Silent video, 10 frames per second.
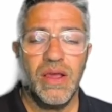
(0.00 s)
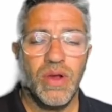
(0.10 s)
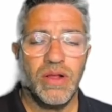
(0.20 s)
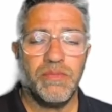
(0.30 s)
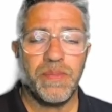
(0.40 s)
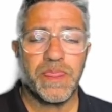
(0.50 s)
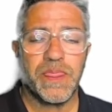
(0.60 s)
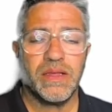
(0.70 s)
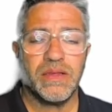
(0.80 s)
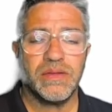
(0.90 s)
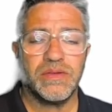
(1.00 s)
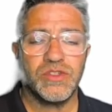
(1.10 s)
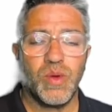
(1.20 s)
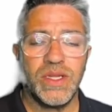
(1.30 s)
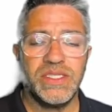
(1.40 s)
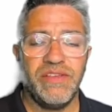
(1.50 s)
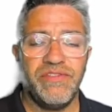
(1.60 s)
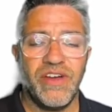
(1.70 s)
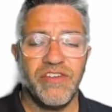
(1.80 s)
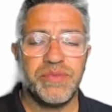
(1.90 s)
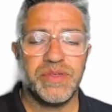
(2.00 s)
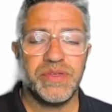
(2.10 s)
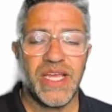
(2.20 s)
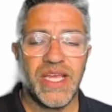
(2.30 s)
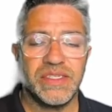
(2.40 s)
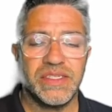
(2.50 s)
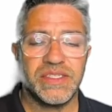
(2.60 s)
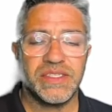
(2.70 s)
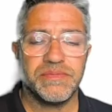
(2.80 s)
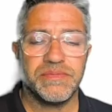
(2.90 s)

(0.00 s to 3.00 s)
Well, 25%